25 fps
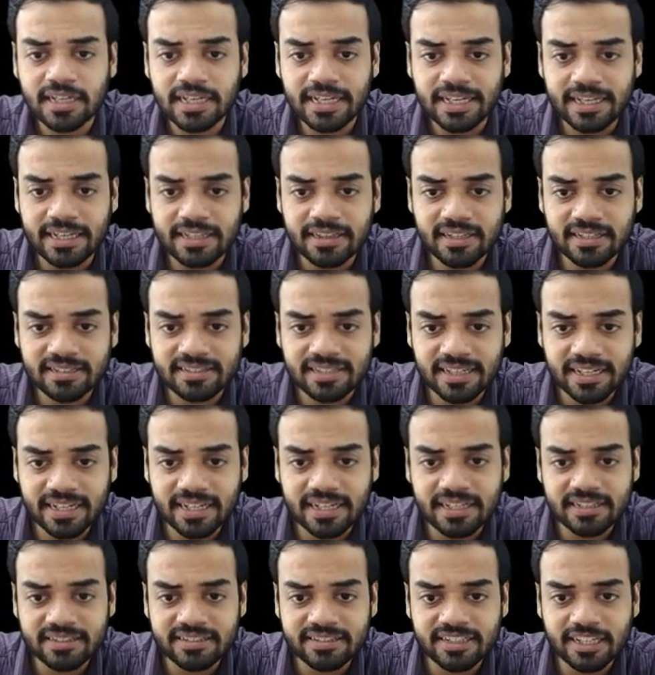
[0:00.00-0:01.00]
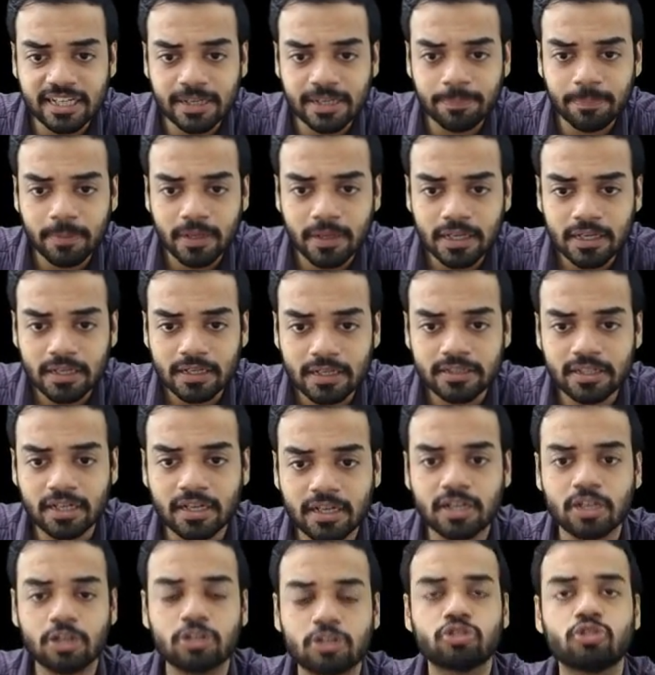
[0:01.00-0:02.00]
in the second step, the
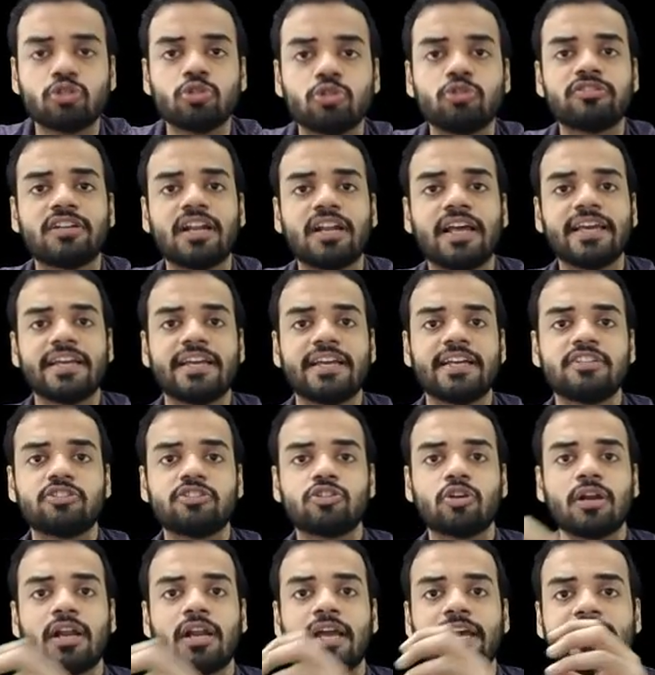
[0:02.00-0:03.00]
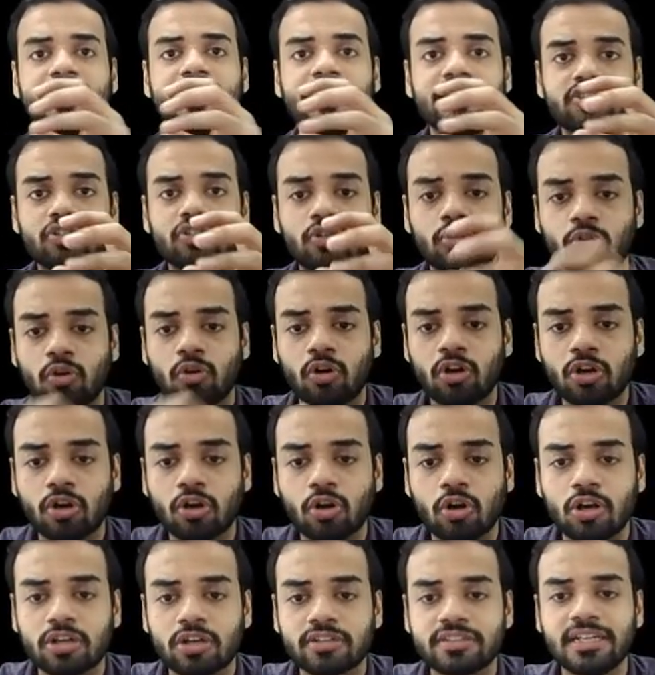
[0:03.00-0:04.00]
crustose lichens or lichens grow on
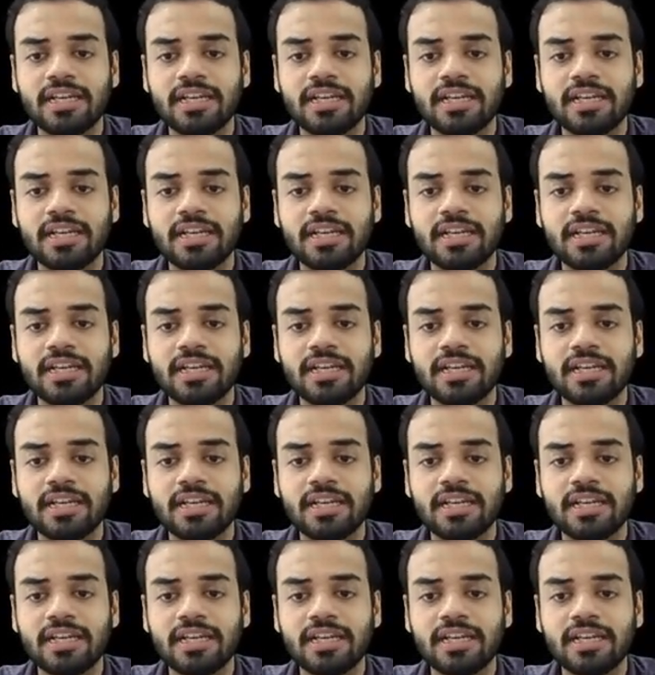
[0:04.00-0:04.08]
rocks